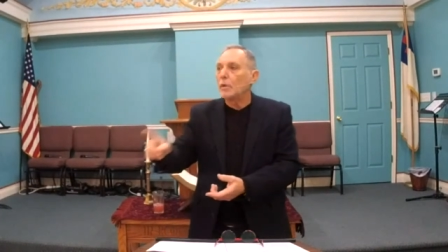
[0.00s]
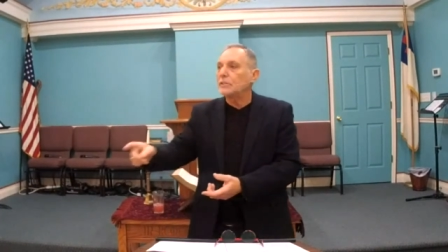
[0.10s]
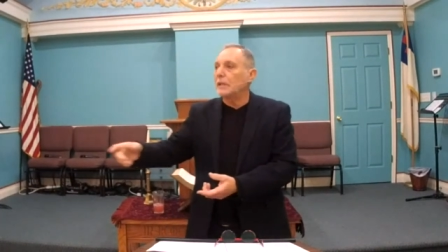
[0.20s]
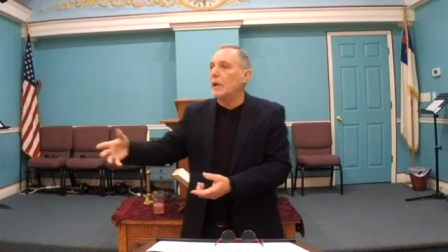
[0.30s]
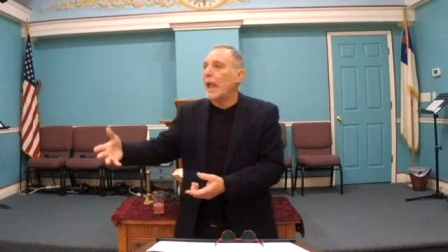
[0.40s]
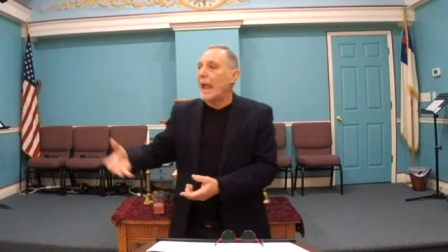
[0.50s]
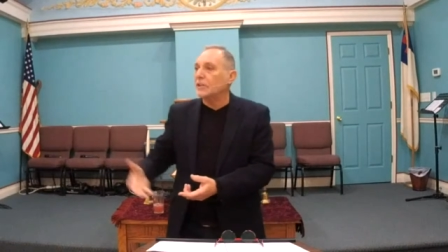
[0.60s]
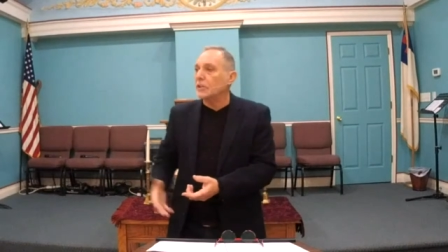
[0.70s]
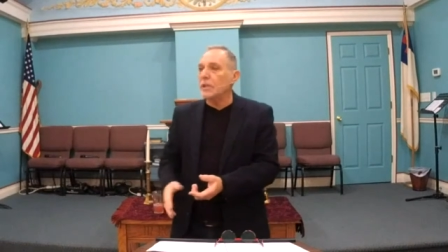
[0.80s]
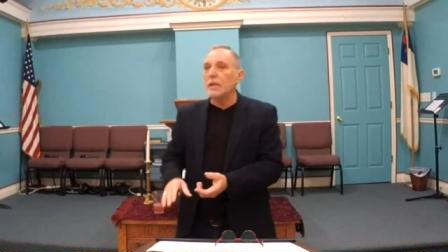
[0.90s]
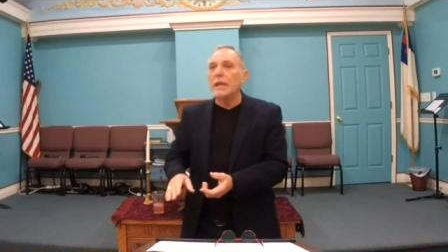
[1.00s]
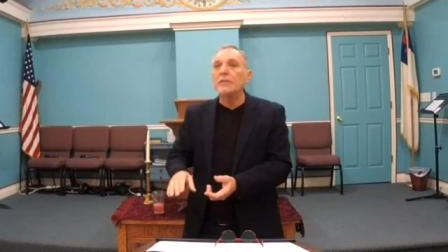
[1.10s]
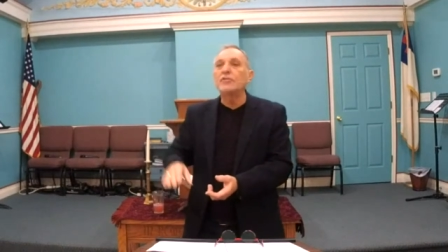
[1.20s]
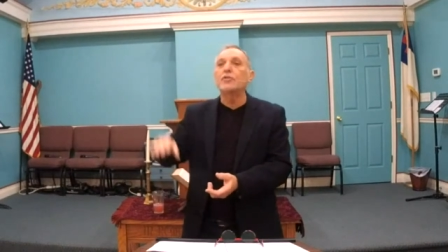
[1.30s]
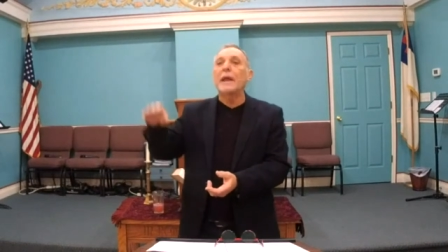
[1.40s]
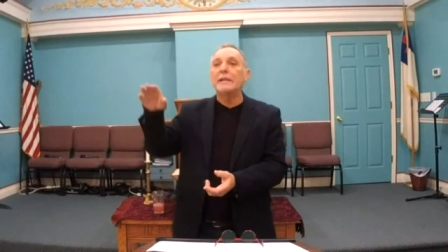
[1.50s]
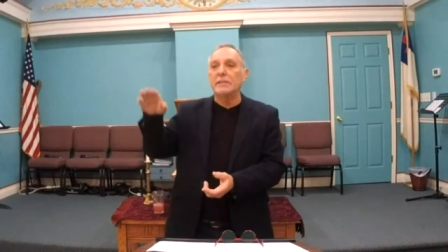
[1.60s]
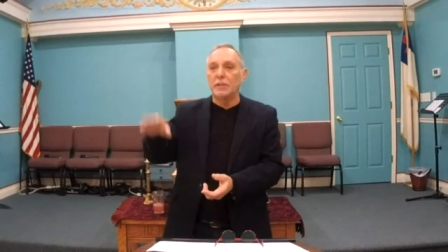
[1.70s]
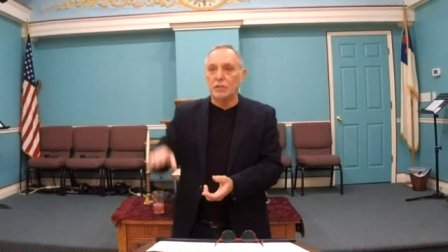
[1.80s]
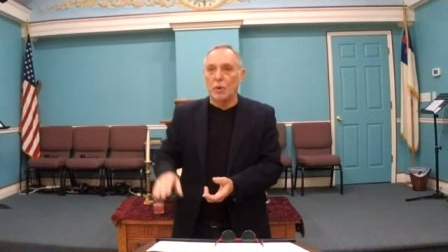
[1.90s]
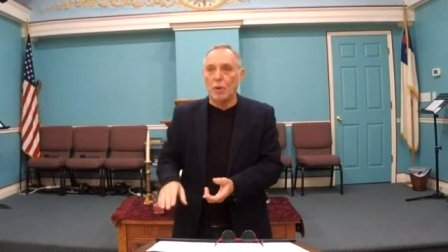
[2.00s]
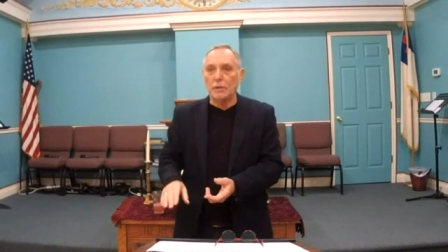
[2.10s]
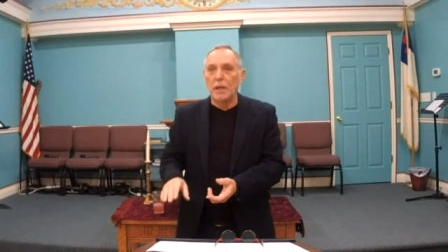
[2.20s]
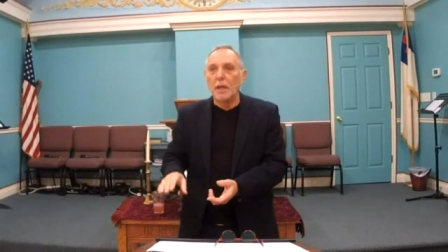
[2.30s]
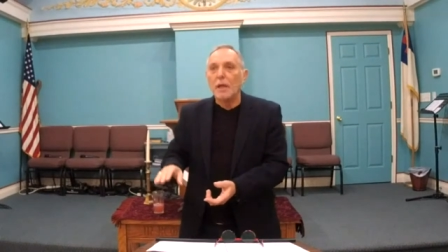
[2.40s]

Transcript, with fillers: was actually in transit, it's called.